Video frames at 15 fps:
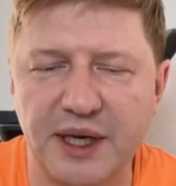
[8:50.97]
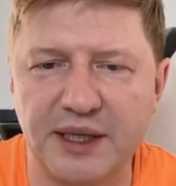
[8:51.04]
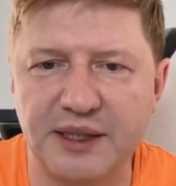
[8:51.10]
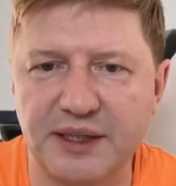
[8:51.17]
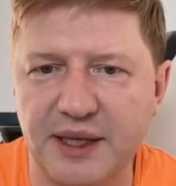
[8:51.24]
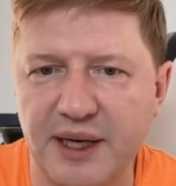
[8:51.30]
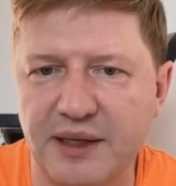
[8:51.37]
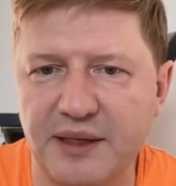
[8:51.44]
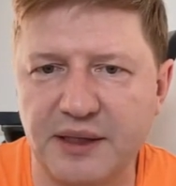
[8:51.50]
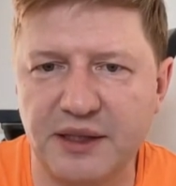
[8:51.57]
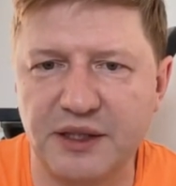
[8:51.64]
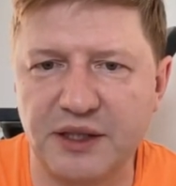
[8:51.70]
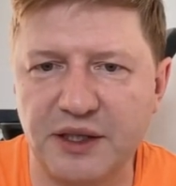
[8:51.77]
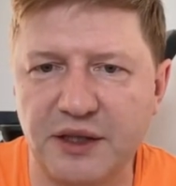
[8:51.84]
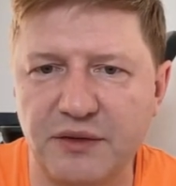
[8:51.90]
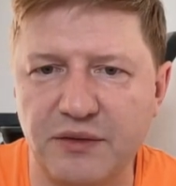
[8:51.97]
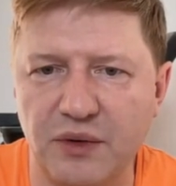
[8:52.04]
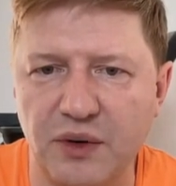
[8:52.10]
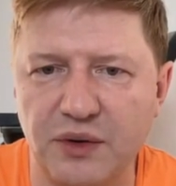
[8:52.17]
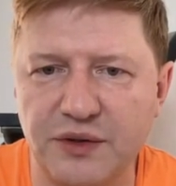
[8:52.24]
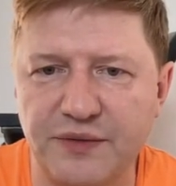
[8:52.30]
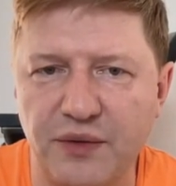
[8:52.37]
I said it's in the
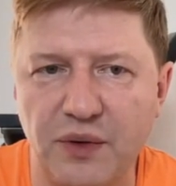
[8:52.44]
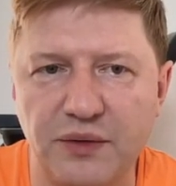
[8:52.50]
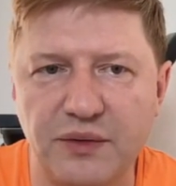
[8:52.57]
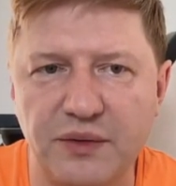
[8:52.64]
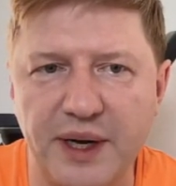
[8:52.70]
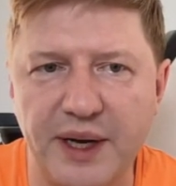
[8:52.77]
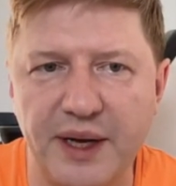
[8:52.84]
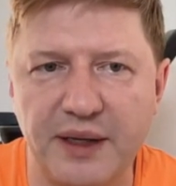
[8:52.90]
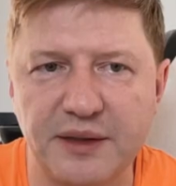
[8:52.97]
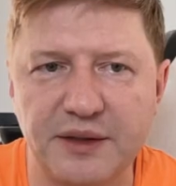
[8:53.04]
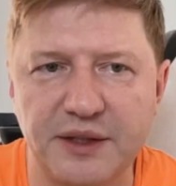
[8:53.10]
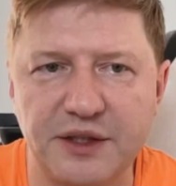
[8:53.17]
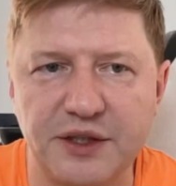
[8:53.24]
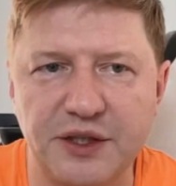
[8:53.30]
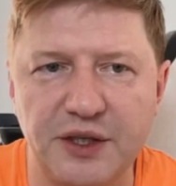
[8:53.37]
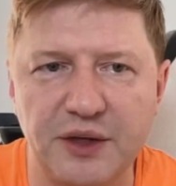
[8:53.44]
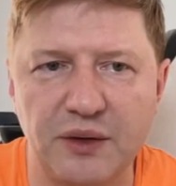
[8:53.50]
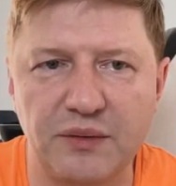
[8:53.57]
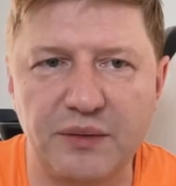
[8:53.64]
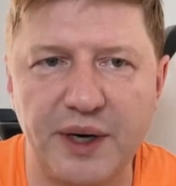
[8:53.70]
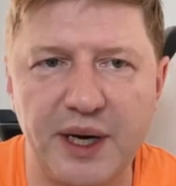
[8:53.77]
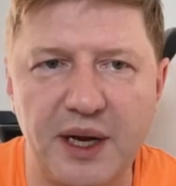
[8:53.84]
roles folder and it's here
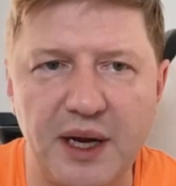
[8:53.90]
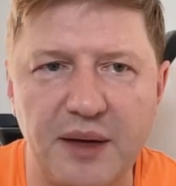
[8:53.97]
already.